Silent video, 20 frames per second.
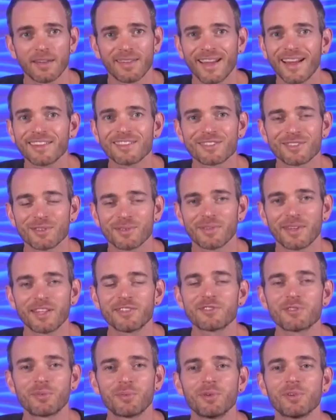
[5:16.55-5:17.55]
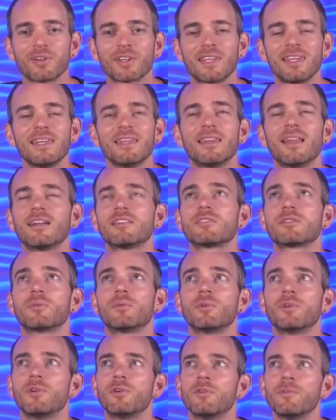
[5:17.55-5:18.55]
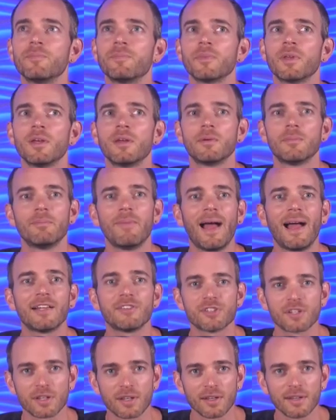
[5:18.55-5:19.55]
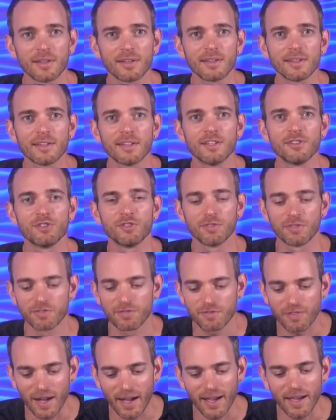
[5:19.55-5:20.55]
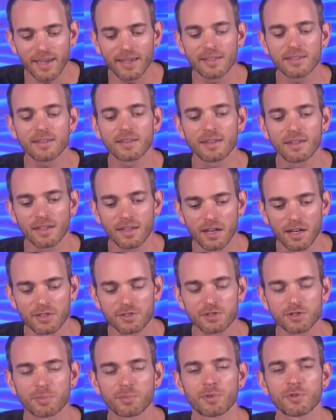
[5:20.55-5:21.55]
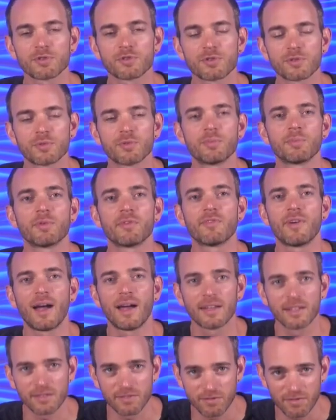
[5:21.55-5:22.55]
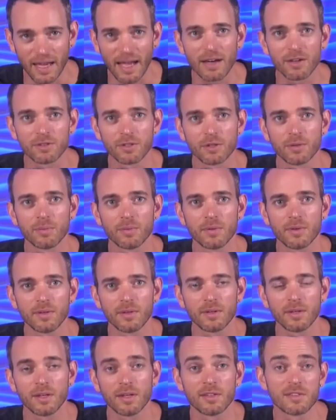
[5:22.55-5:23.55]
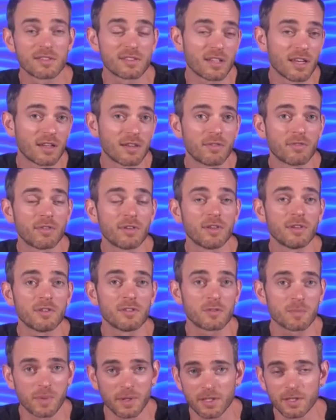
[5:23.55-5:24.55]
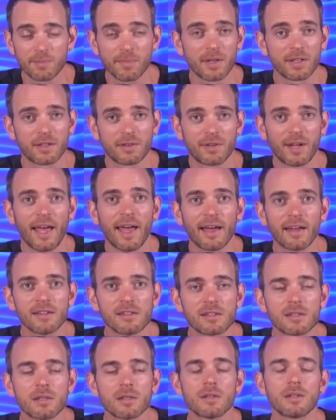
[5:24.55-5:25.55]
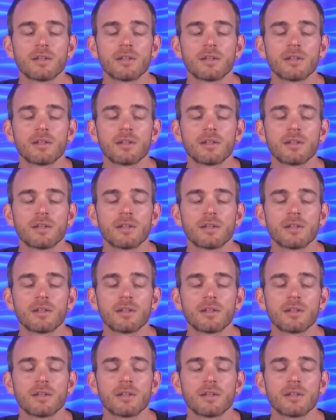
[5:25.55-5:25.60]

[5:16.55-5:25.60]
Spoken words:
And that's the real key. That's the real magic, is you find the customers through providing value instead of spending money on ads.